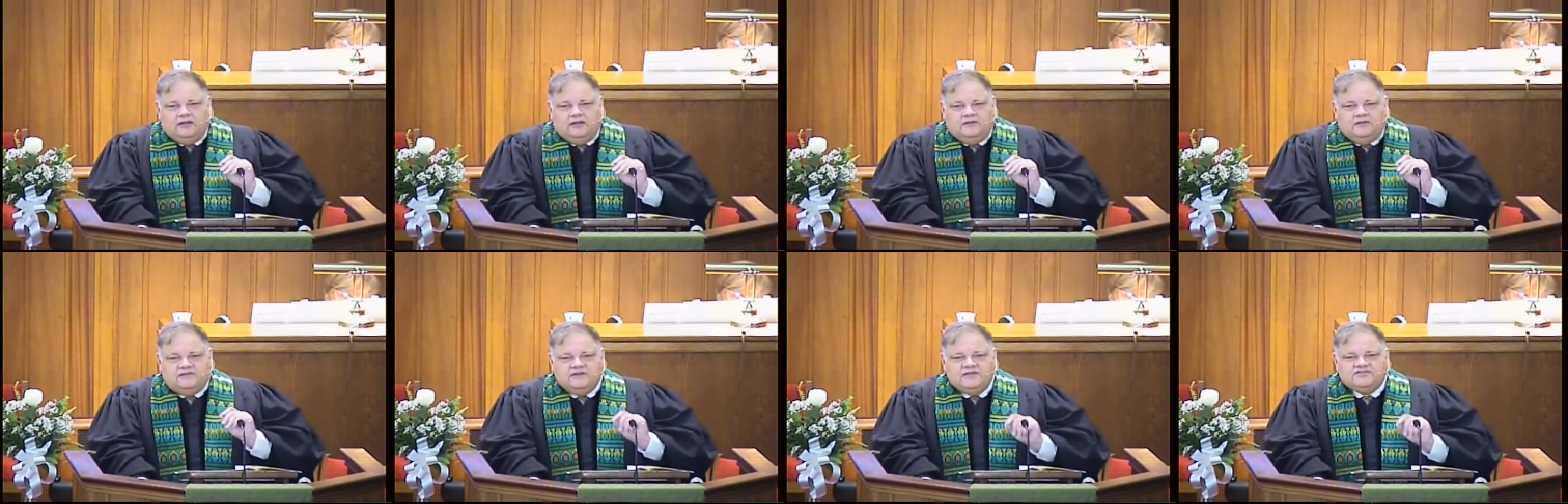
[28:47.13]

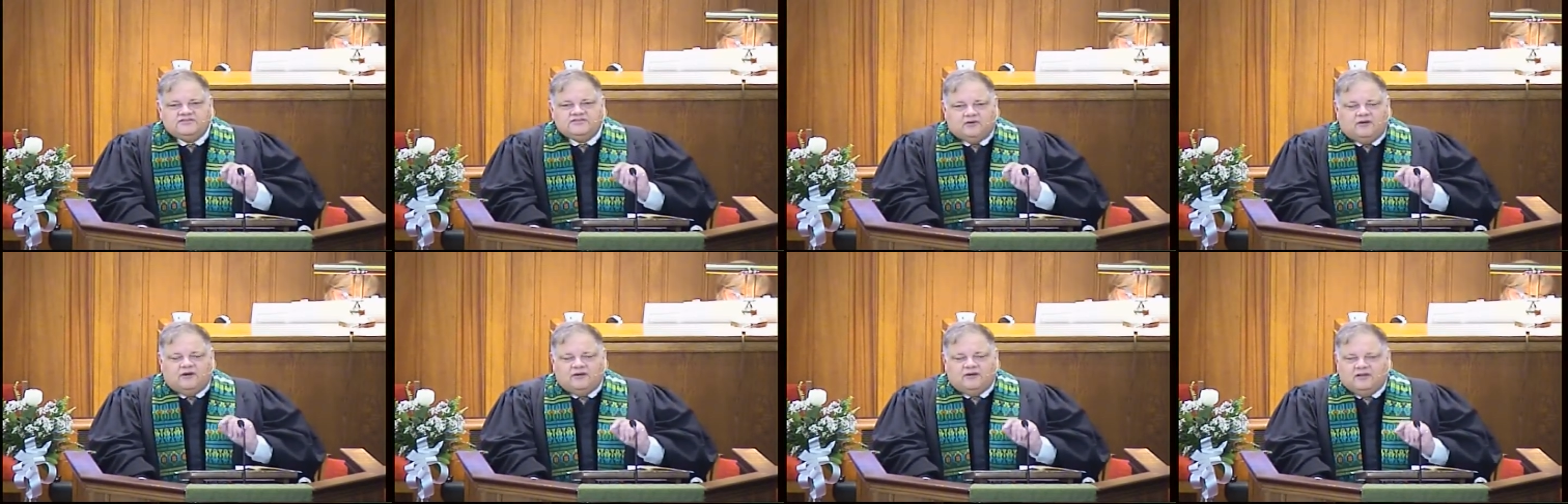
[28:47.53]
These
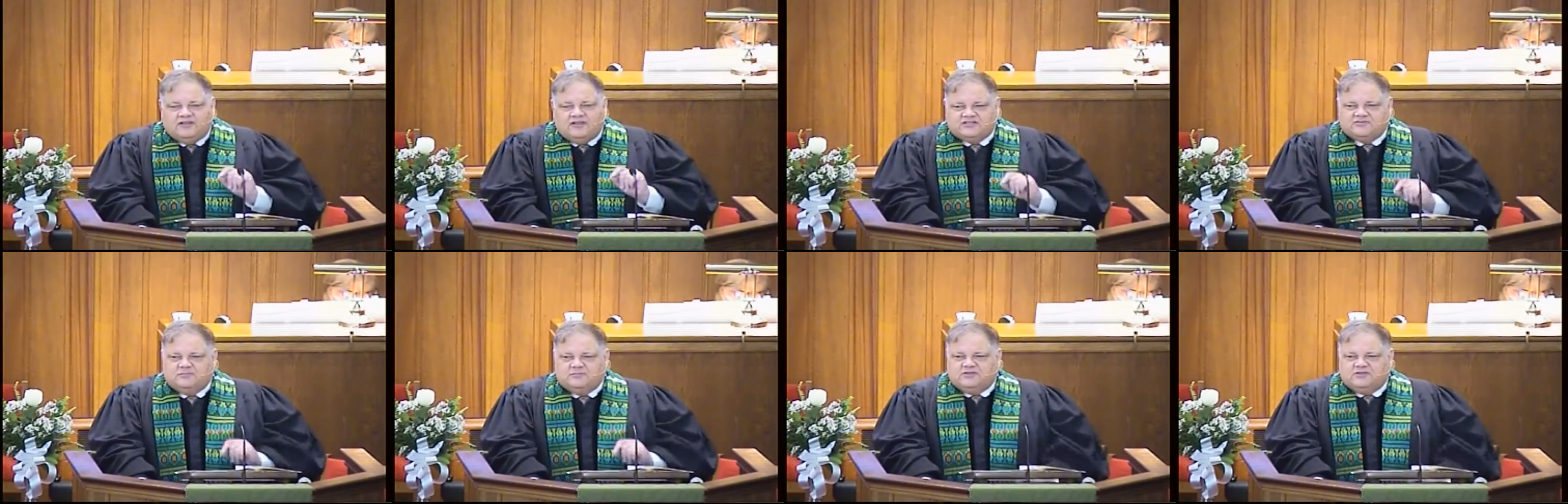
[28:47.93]
are our
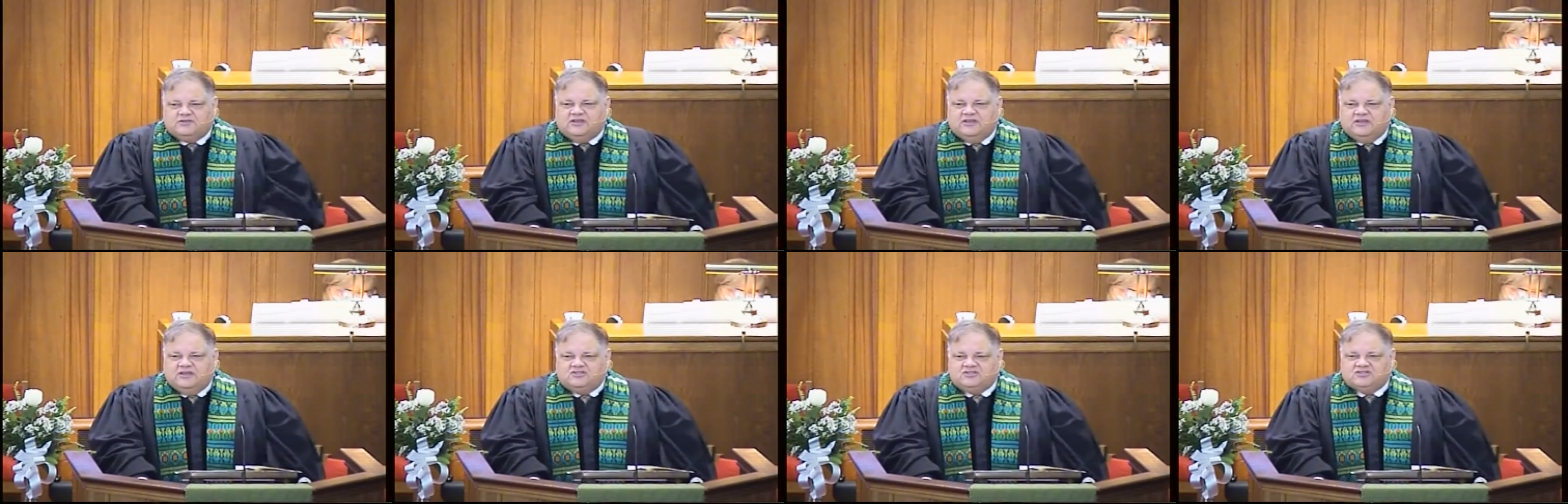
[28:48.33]

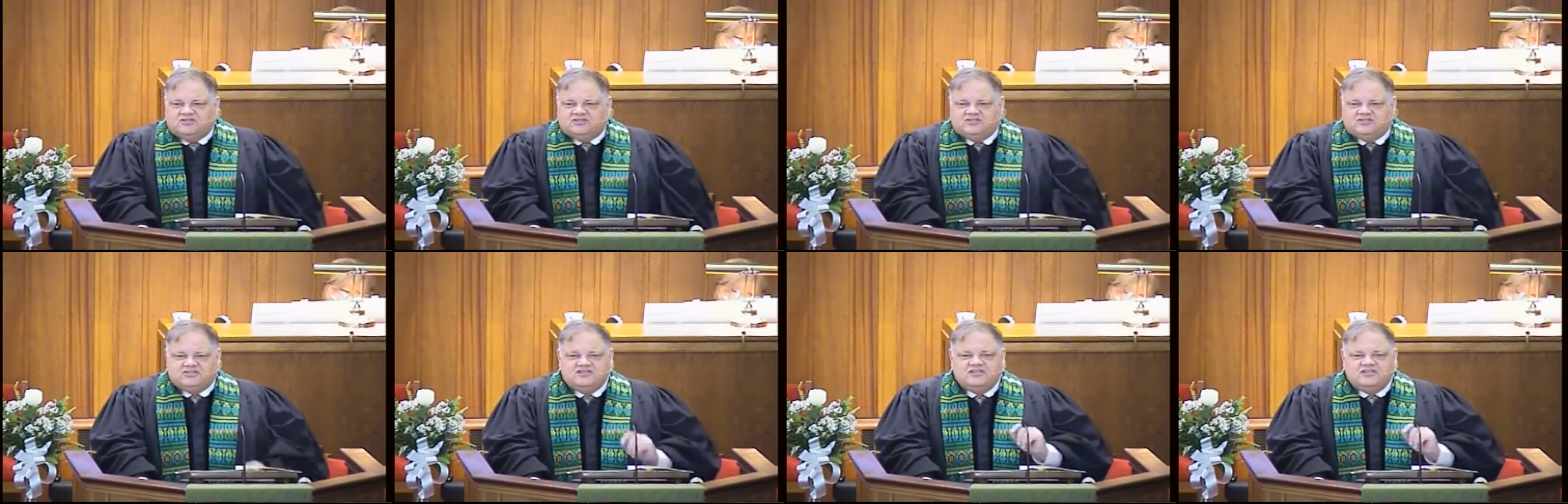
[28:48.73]

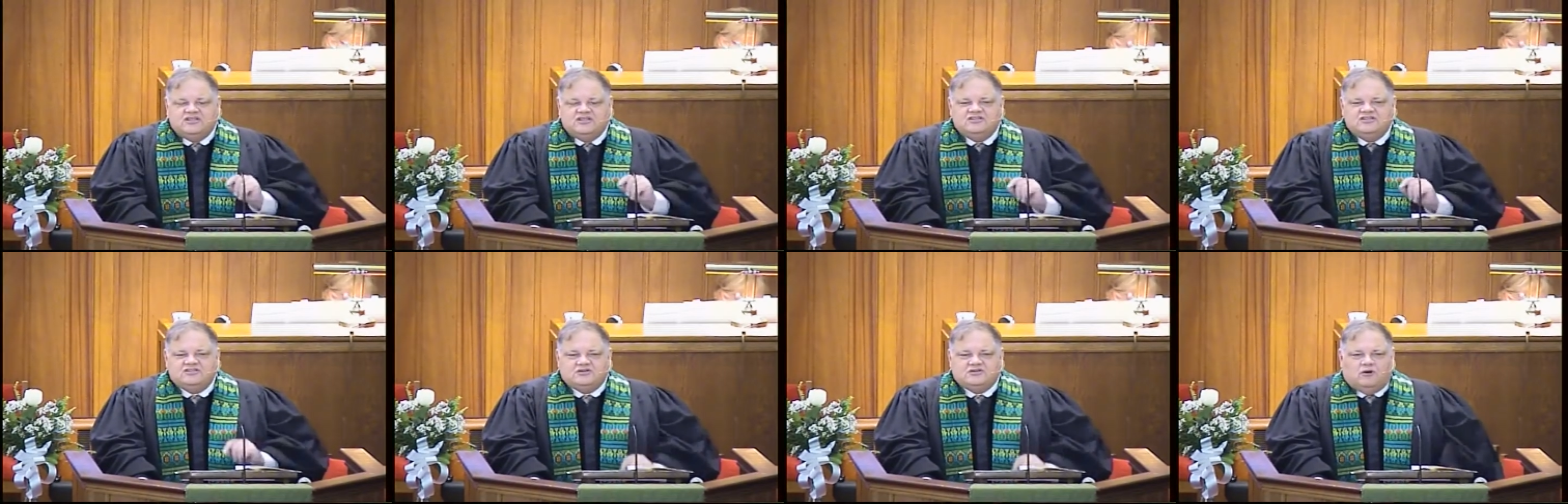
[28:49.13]
expectations.
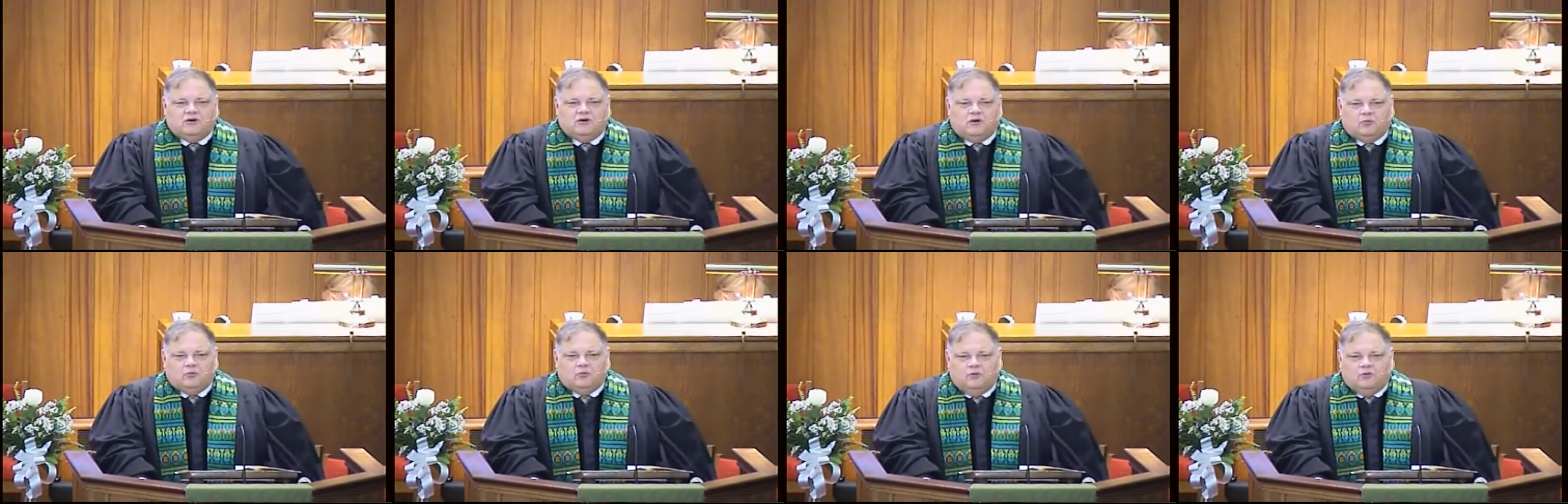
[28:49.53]
These are
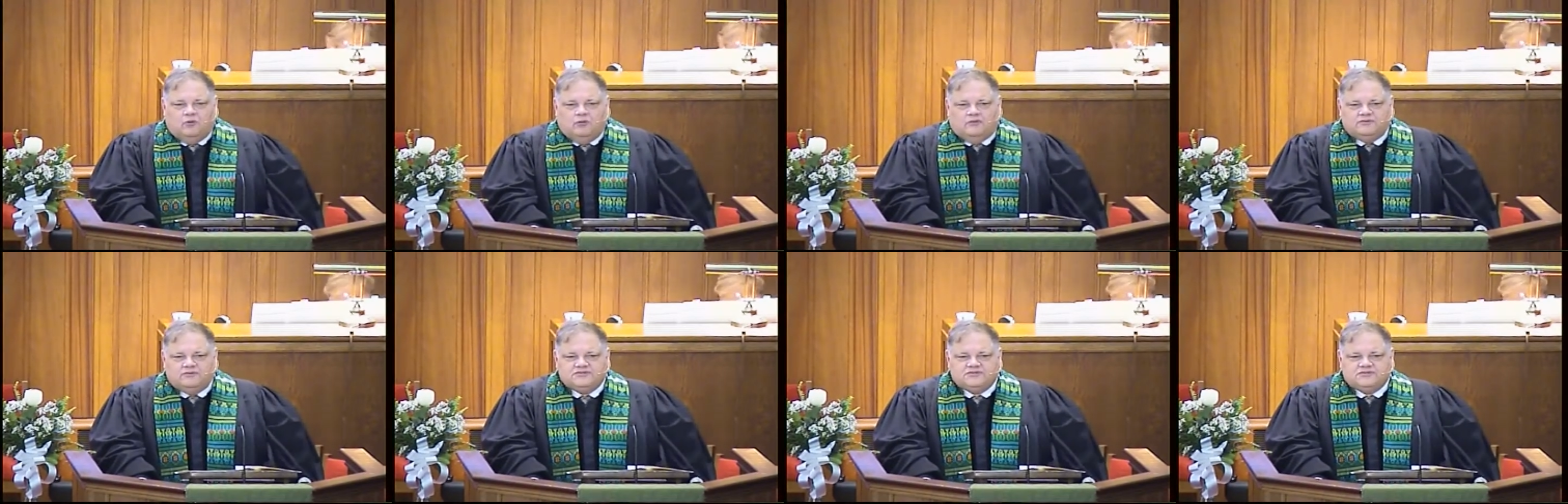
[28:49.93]
our
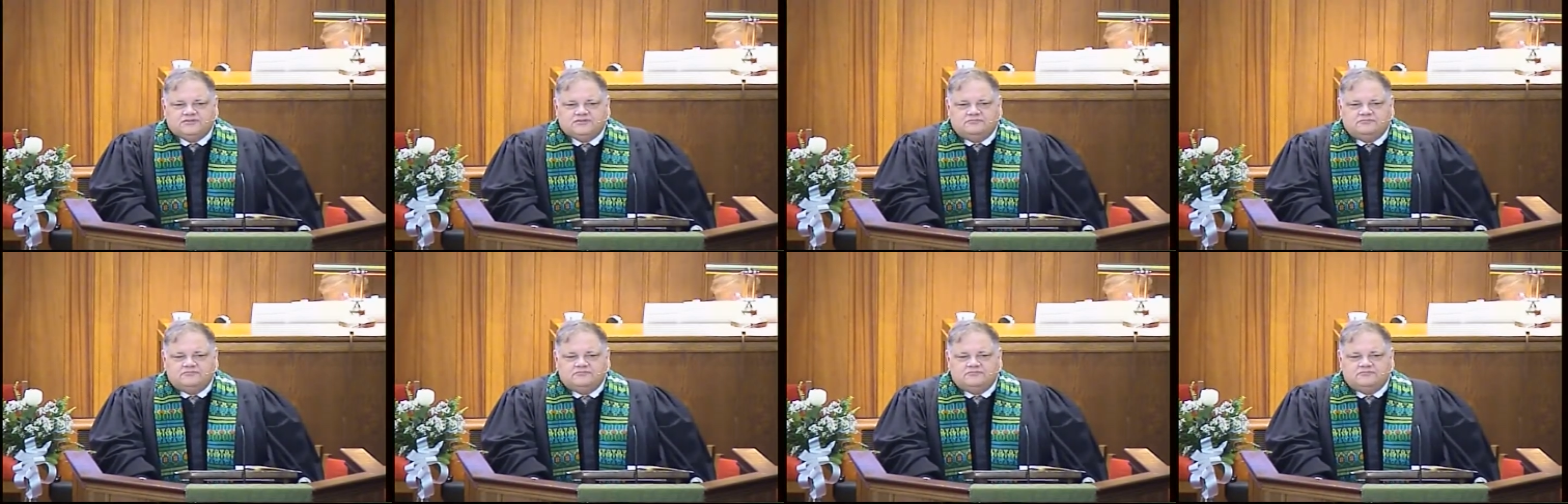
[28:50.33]
wants.